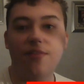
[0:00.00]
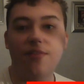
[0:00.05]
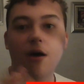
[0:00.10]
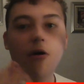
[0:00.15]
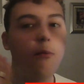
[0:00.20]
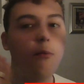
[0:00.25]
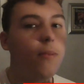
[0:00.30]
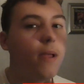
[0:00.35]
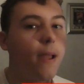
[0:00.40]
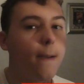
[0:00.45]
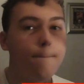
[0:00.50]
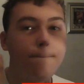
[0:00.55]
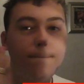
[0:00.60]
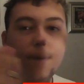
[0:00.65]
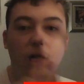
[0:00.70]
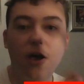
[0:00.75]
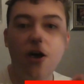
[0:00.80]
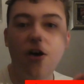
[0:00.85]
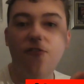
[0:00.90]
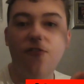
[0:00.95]
That would be a
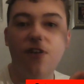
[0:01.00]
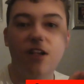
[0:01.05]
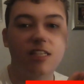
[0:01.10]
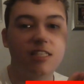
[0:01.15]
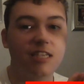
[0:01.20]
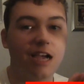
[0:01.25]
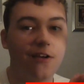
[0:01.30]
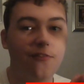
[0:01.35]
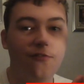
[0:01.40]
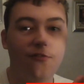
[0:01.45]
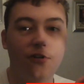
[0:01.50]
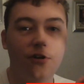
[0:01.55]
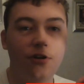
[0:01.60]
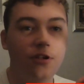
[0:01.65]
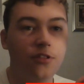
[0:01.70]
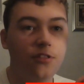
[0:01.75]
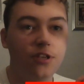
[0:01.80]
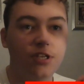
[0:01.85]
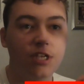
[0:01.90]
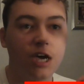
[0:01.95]
perfect site for
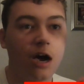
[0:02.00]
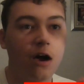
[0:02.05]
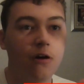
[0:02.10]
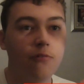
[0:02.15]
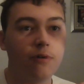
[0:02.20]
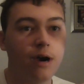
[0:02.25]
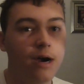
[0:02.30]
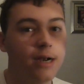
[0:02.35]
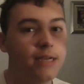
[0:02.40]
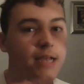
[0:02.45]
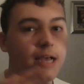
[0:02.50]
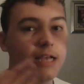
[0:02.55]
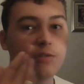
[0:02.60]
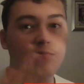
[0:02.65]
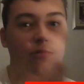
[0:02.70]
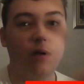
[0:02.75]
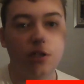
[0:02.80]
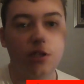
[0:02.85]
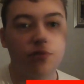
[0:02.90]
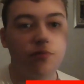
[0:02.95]
another dark ride,
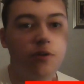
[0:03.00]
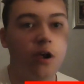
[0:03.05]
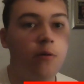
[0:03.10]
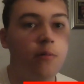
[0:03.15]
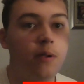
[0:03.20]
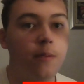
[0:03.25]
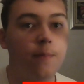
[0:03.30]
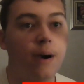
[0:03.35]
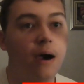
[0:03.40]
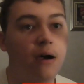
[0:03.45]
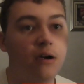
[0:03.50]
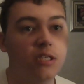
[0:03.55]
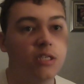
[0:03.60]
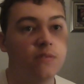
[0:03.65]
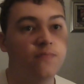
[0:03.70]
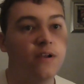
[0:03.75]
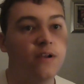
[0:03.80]
as well as reopening Pirates